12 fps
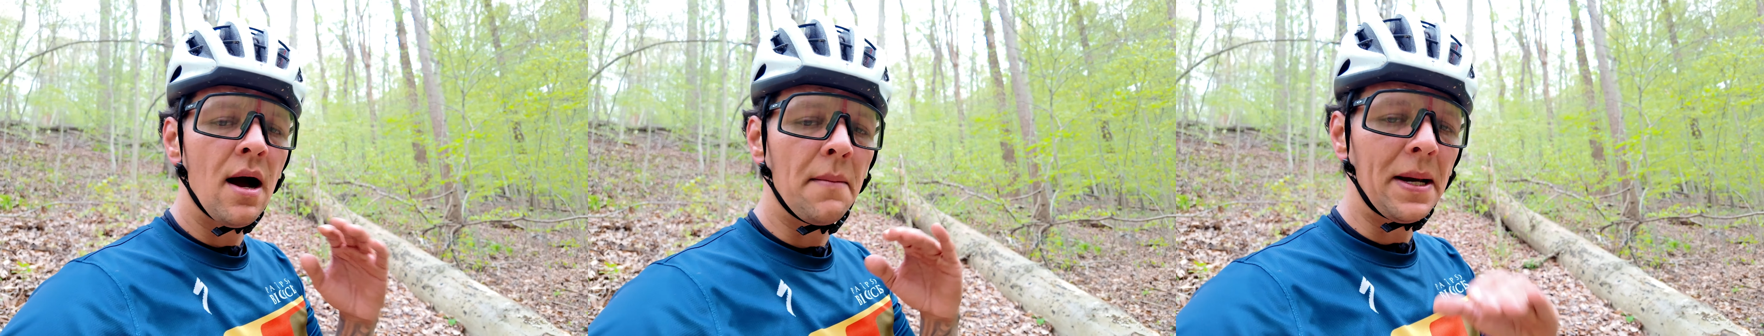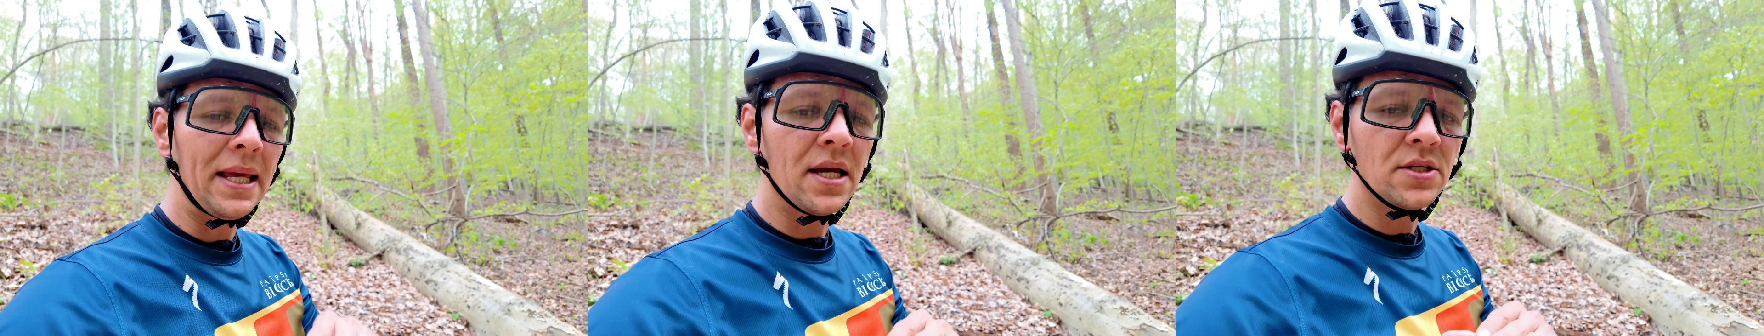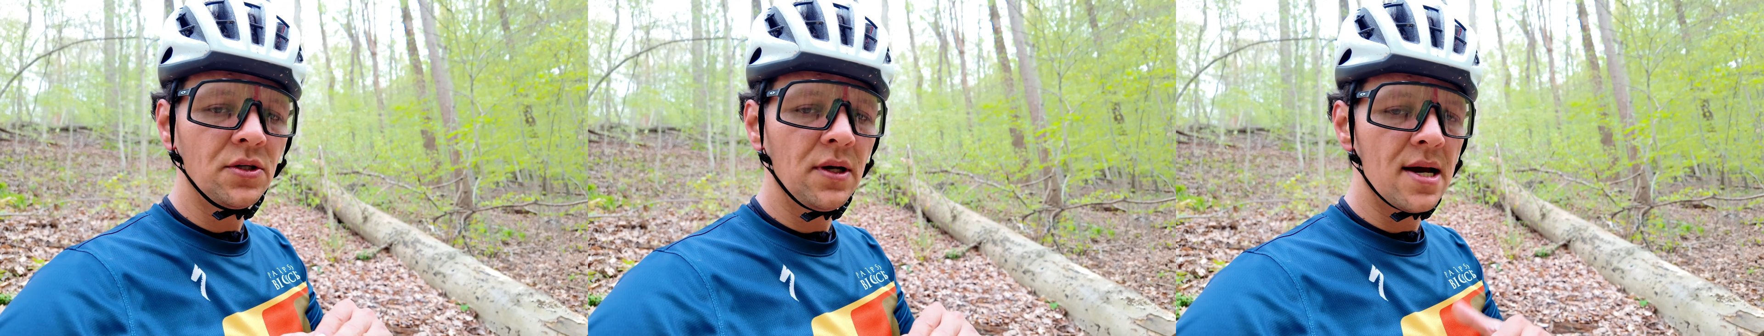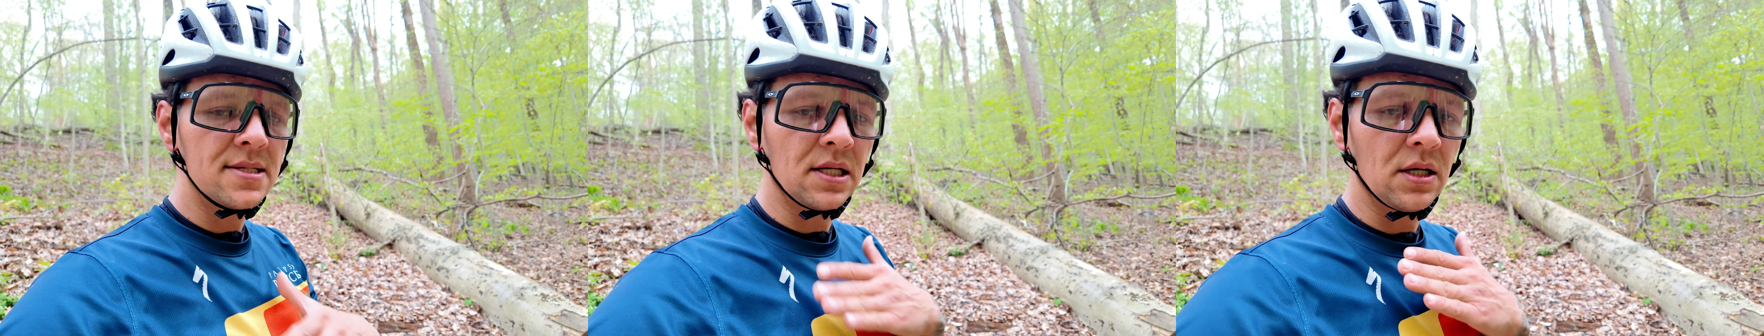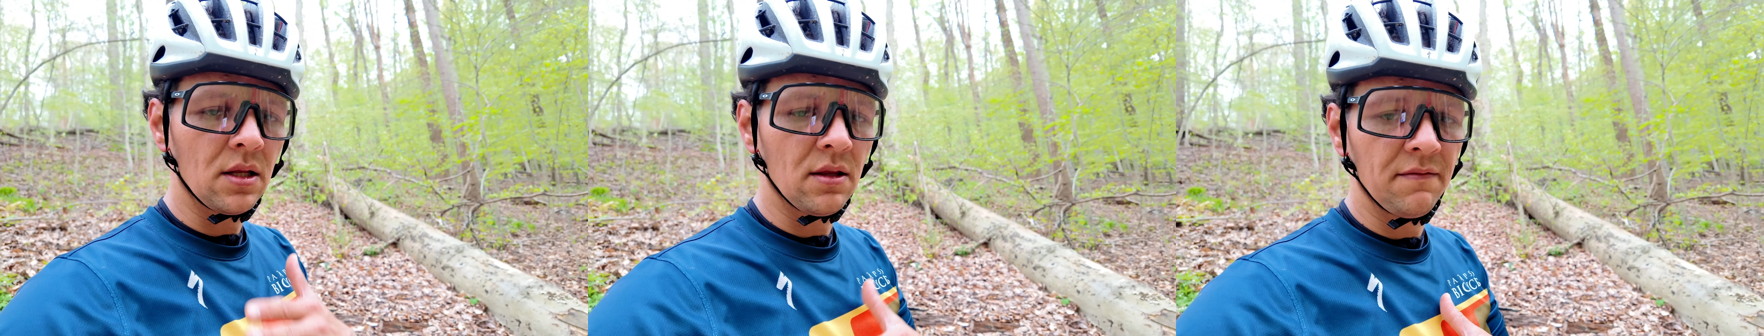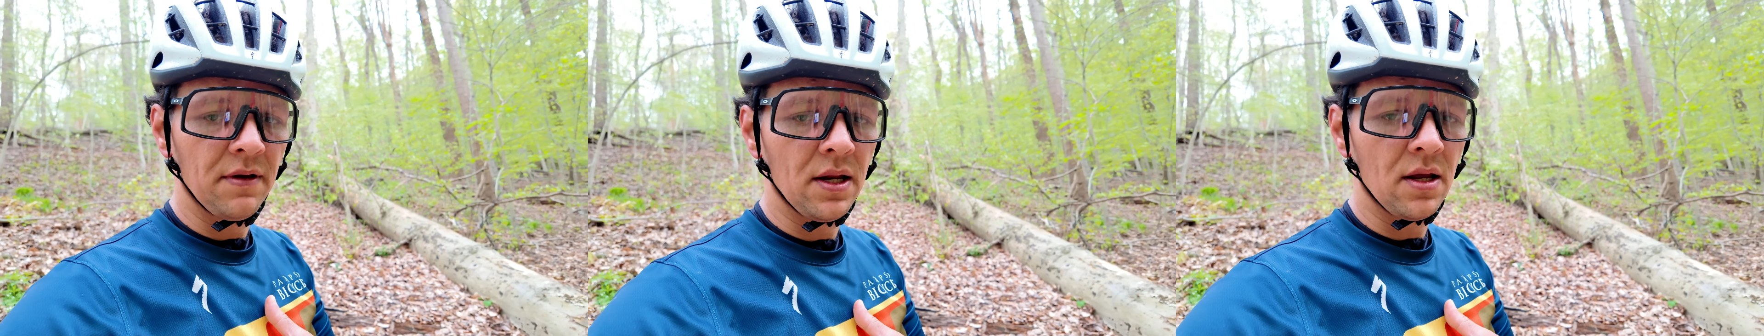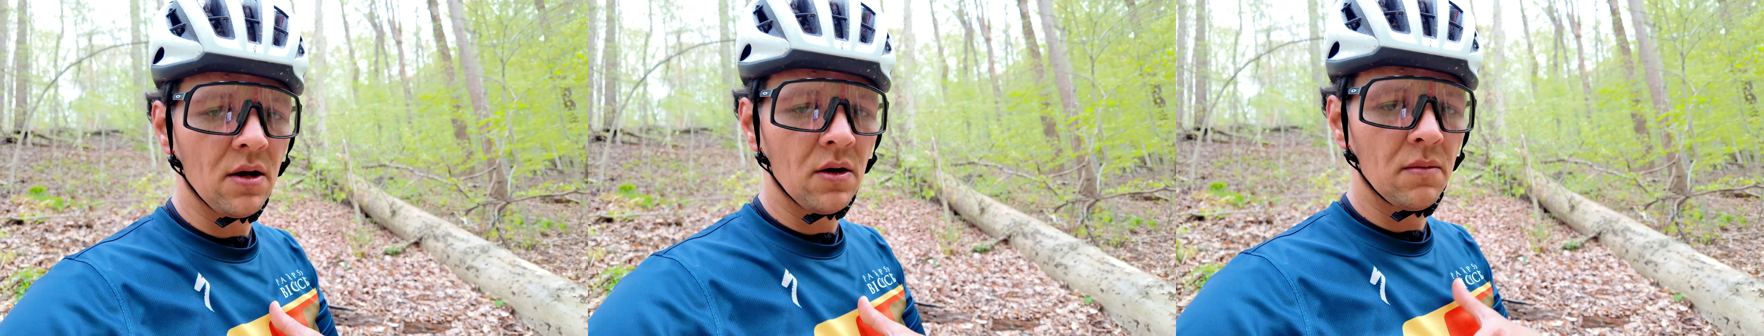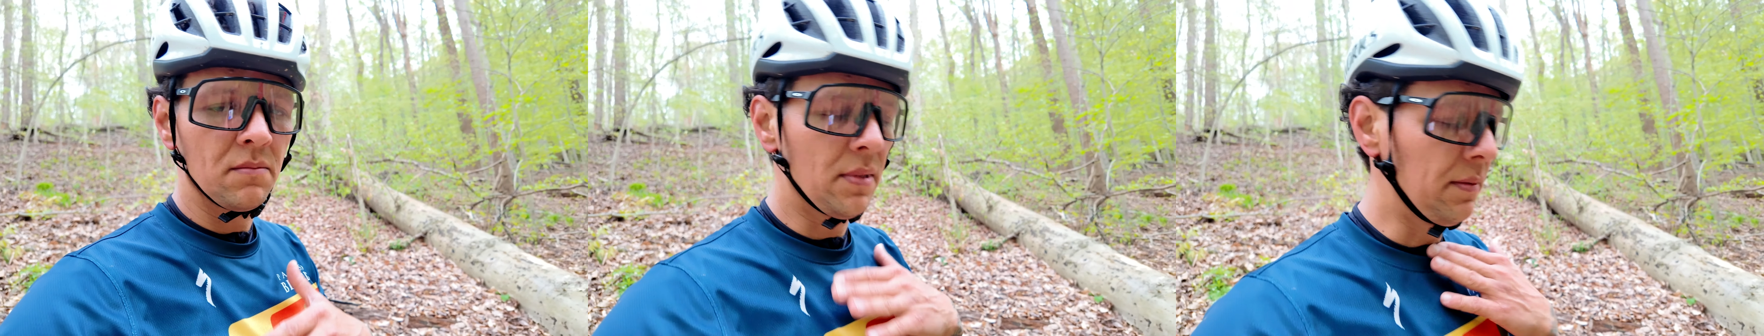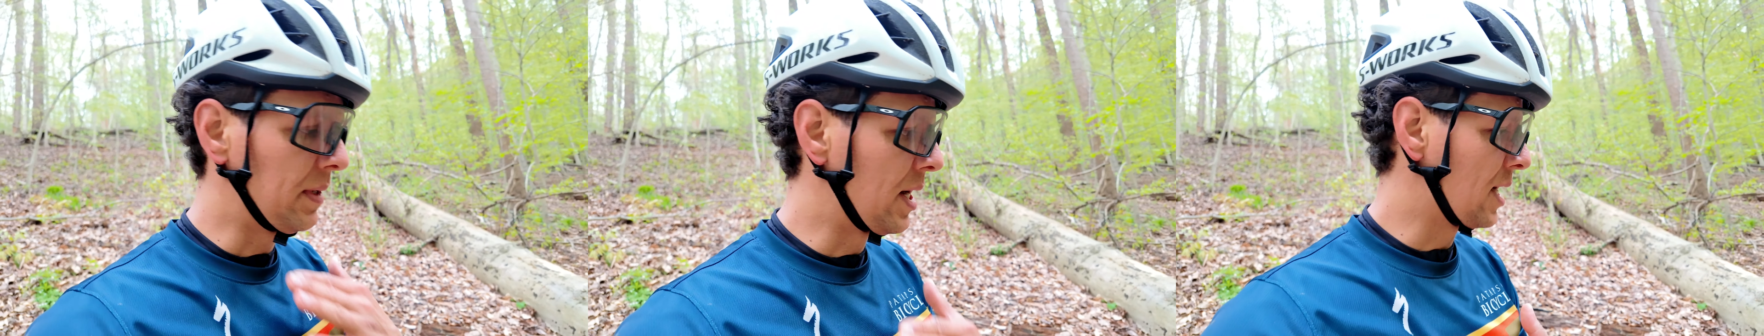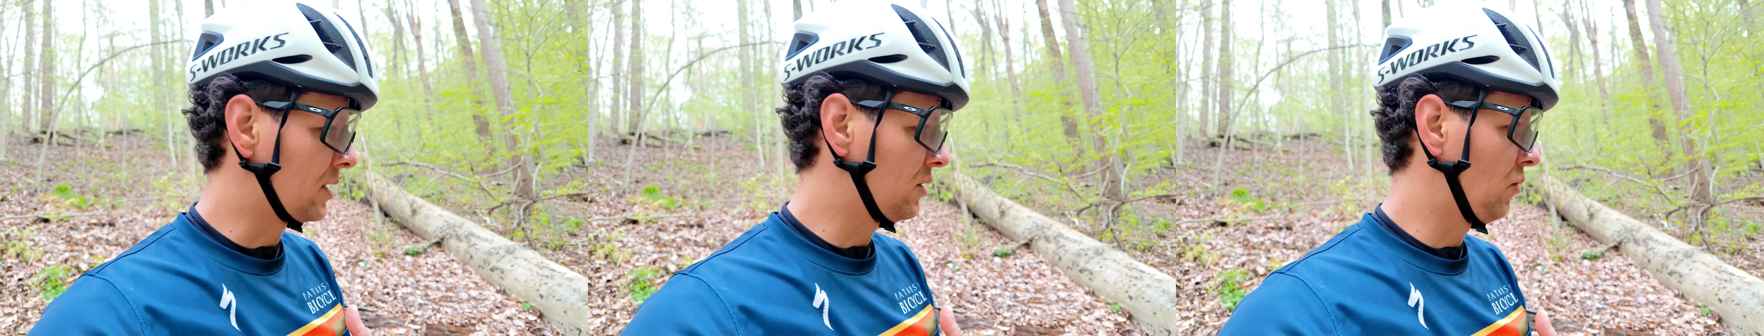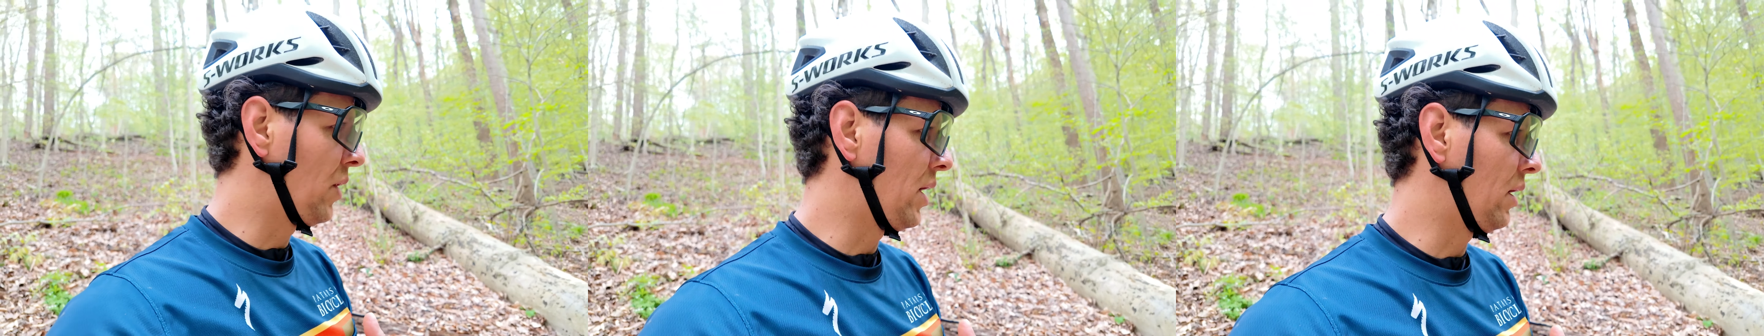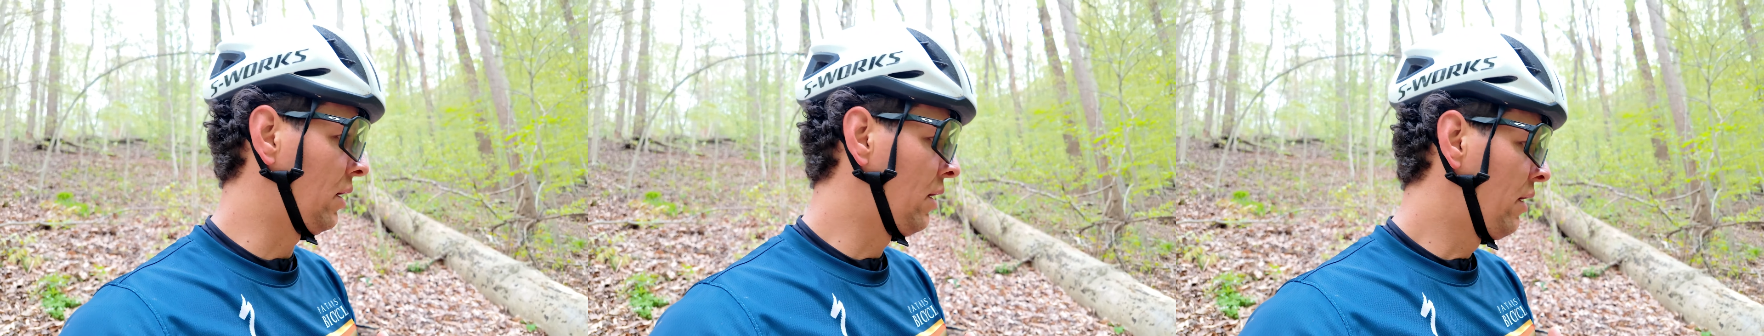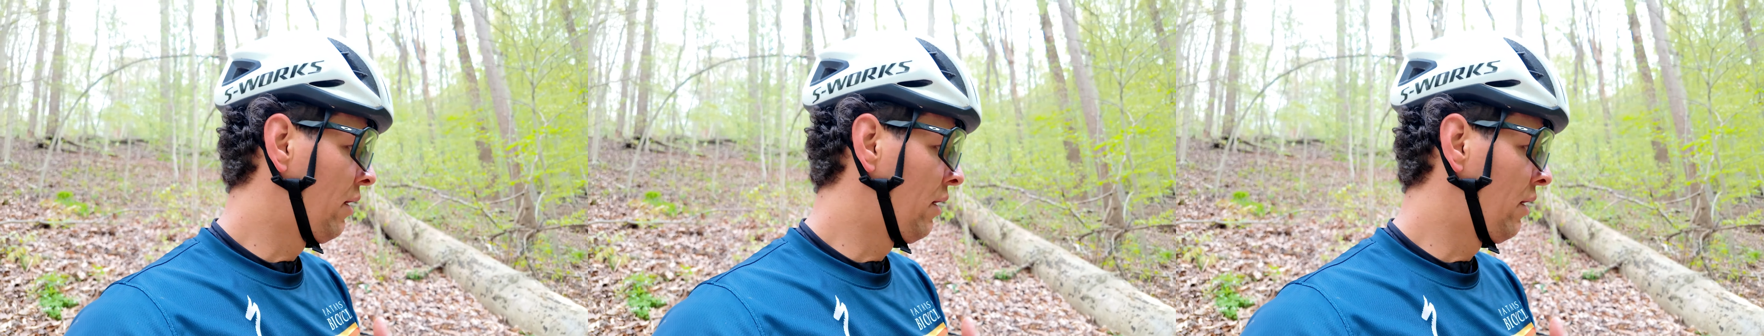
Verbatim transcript: I might get you guys another video maybe next week